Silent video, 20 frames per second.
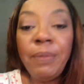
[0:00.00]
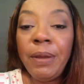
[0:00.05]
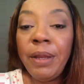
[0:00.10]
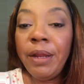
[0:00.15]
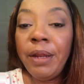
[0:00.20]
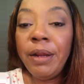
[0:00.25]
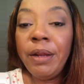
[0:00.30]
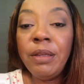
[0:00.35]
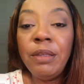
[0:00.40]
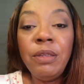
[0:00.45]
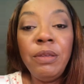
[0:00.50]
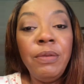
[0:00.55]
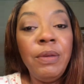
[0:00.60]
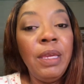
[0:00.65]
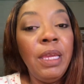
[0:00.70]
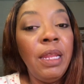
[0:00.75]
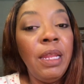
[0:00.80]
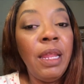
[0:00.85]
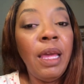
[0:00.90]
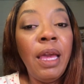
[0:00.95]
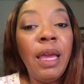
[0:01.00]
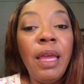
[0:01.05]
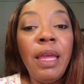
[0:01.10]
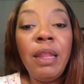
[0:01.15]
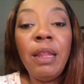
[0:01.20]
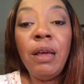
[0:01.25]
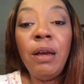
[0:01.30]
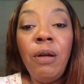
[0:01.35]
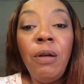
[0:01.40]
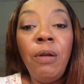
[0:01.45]
hair, you cannot
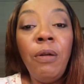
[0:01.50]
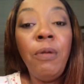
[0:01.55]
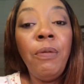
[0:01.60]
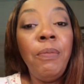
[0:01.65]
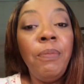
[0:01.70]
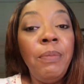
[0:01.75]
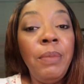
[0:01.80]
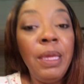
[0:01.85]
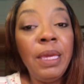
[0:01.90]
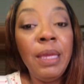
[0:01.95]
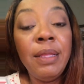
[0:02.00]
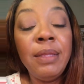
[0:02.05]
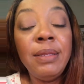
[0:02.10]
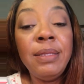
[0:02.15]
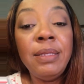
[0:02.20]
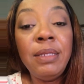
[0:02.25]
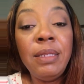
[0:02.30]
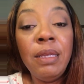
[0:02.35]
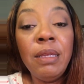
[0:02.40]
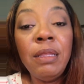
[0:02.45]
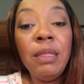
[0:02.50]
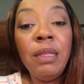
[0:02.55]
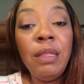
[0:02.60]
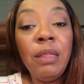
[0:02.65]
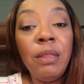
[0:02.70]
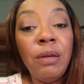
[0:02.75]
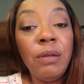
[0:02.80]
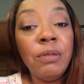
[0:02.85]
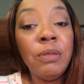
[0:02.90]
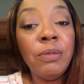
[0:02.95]
omit sealing
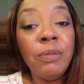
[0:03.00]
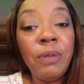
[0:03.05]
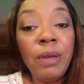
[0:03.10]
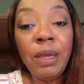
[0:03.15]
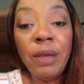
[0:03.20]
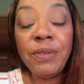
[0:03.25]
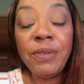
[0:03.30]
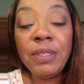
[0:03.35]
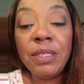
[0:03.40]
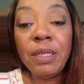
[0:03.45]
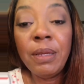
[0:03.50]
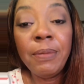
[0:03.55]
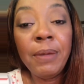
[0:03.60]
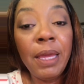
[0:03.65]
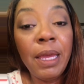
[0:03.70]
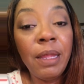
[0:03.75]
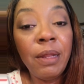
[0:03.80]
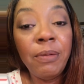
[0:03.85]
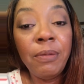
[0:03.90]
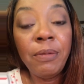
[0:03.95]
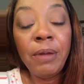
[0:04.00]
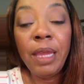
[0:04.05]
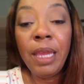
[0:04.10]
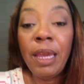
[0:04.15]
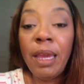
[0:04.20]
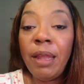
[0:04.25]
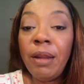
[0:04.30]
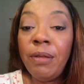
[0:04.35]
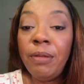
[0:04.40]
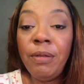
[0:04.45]
those wefts some kind of way.
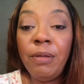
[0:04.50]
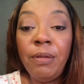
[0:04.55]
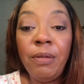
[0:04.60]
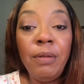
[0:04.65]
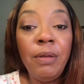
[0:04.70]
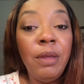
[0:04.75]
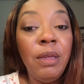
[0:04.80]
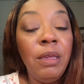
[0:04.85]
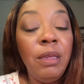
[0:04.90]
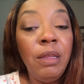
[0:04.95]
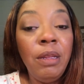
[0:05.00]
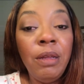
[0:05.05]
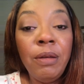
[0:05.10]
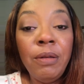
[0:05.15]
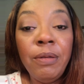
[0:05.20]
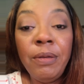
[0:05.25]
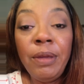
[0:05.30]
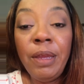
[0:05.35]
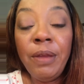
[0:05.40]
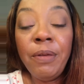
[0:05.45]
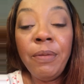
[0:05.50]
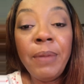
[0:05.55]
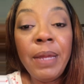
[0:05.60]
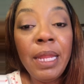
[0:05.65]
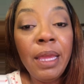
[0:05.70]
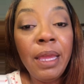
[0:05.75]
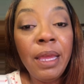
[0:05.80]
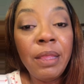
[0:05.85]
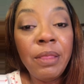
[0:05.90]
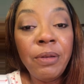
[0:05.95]
I don't know. You know,
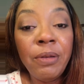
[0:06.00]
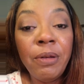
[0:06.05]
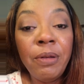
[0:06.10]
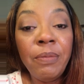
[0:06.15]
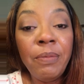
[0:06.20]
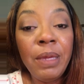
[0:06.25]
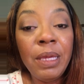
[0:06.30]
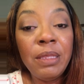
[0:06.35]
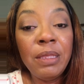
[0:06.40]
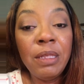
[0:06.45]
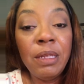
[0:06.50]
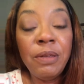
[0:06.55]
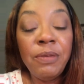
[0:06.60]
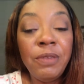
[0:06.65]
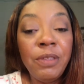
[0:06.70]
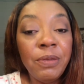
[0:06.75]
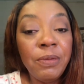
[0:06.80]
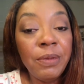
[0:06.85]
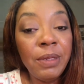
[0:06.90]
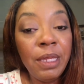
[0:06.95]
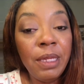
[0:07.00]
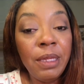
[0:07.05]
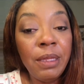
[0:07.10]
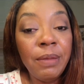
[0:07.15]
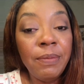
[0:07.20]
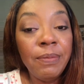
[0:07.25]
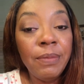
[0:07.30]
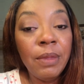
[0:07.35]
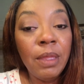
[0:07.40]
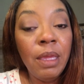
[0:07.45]
everybody got their own method of doing it,
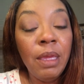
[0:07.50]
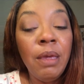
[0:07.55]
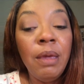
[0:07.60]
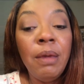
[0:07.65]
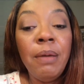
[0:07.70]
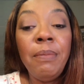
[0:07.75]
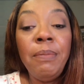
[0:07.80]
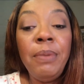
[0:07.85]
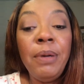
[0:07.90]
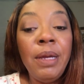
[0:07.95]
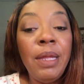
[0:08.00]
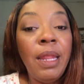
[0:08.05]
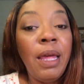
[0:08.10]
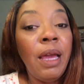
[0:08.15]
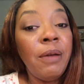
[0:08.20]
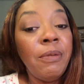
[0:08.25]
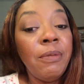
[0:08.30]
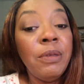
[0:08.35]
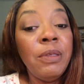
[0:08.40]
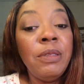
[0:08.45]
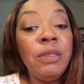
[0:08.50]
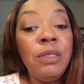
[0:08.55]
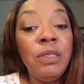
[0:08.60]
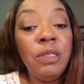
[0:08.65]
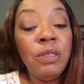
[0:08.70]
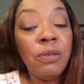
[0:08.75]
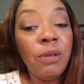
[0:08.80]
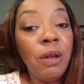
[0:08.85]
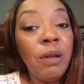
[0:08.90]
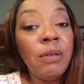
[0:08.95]
but I would
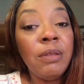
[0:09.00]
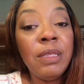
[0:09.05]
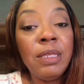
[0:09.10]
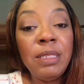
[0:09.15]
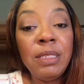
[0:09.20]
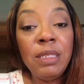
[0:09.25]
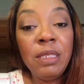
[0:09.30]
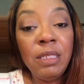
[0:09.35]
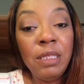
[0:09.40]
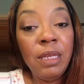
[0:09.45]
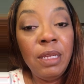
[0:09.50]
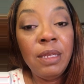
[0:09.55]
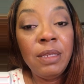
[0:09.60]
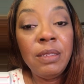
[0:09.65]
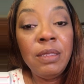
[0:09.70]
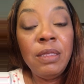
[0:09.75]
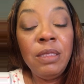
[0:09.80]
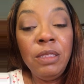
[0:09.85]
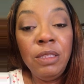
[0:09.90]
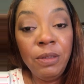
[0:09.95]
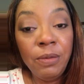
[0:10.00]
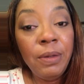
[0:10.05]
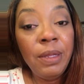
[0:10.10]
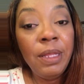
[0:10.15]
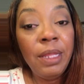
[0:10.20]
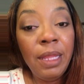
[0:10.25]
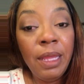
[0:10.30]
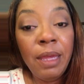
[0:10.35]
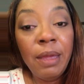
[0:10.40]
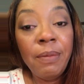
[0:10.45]
strongly suggest
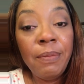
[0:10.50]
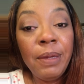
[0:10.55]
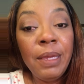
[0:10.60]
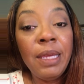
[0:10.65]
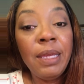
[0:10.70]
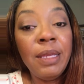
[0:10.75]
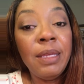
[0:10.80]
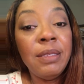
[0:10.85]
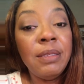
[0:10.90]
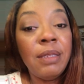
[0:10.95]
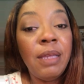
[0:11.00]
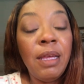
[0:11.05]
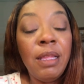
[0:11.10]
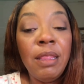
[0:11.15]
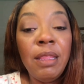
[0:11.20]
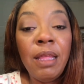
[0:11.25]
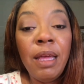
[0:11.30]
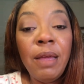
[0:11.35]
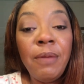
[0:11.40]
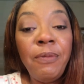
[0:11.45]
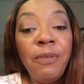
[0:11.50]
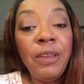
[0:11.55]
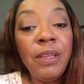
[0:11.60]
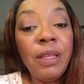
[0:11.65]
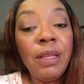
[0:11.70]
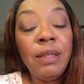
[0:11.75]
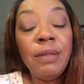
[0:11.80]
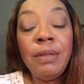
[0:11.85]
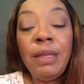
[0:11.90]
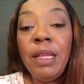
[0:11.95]
doing that because a
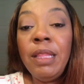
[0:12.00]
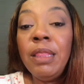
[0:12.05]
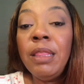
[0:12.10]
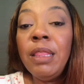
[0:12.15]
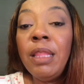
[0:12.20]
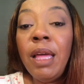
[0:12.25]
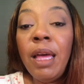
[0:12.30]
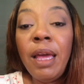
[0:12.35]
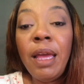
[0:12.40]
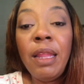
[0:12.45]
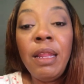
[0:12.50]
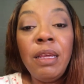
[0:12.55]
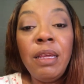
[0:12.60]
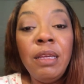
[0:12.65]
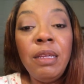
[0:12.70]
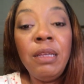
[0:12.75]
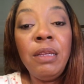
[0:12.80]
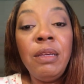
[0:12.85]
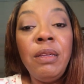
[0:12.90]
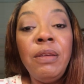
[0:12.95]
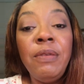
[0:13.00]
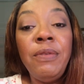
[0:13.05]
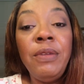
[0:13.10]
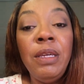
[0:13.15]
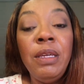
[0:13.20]
lot of